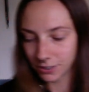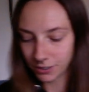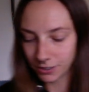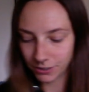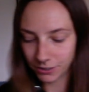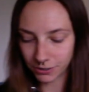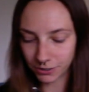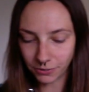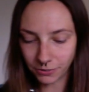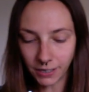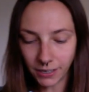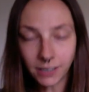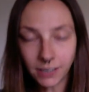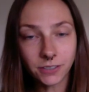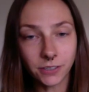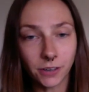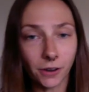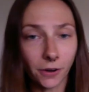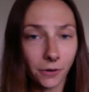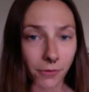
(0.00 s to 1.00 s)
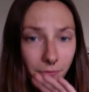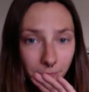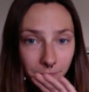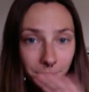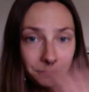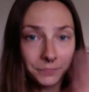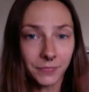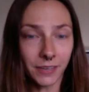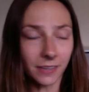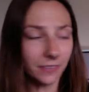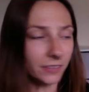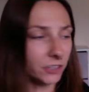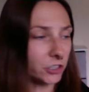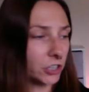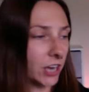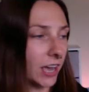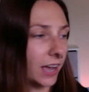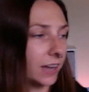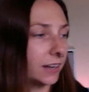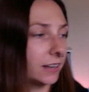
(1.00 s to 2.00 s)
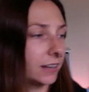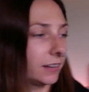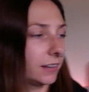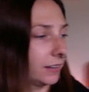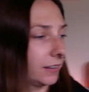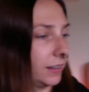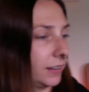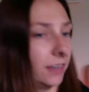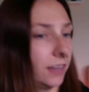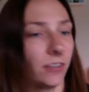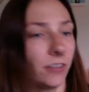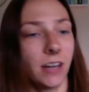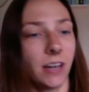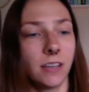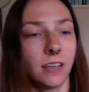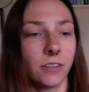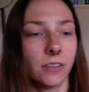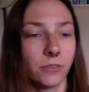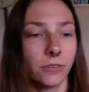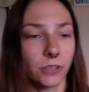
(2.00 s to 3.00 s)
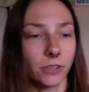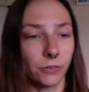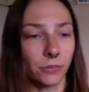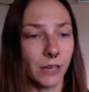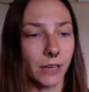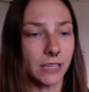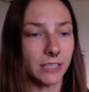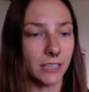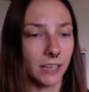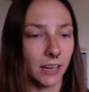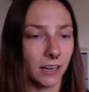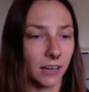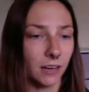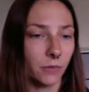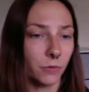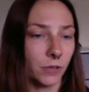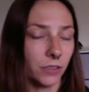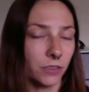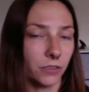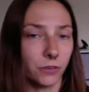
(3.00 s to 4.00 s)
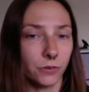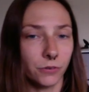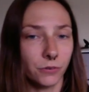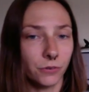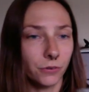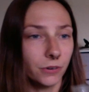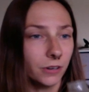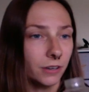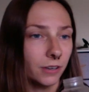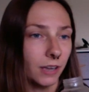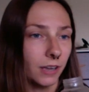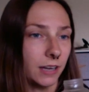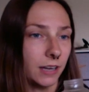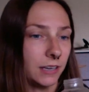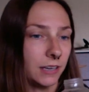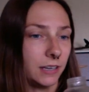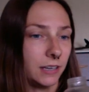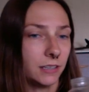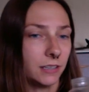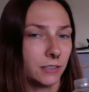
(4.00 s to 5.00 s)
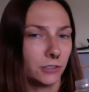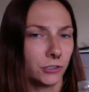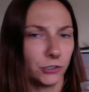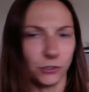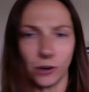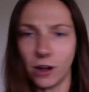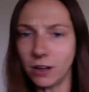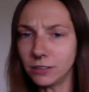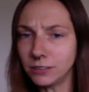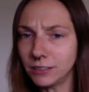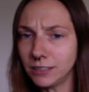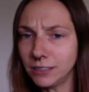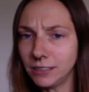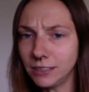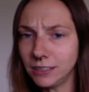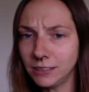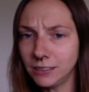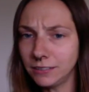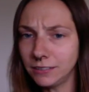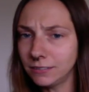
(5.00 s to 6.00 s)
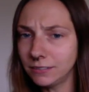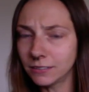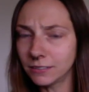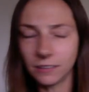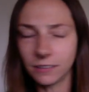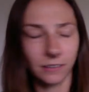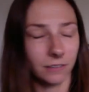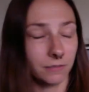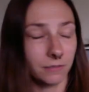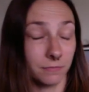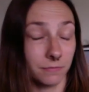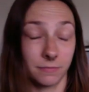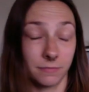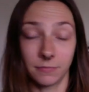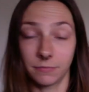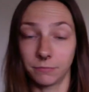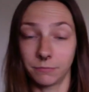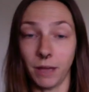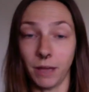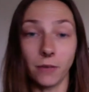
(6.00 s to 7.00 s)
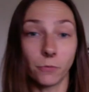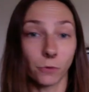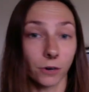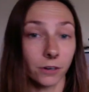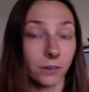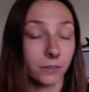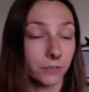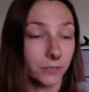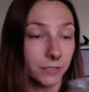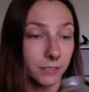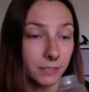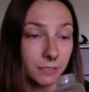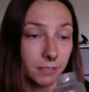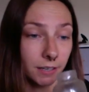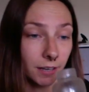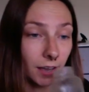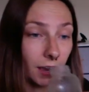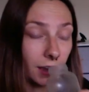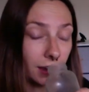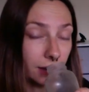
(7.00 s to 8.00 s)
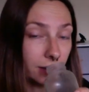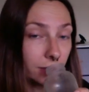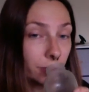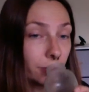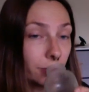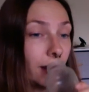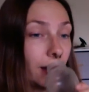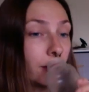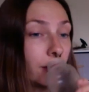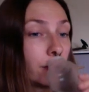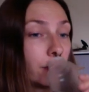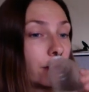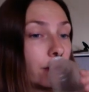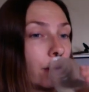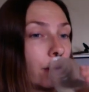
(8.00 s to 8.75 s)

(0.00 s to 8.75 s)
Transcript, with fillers: So let us know in the chat if any of those are resonating with you, any strongly. My words today, wow.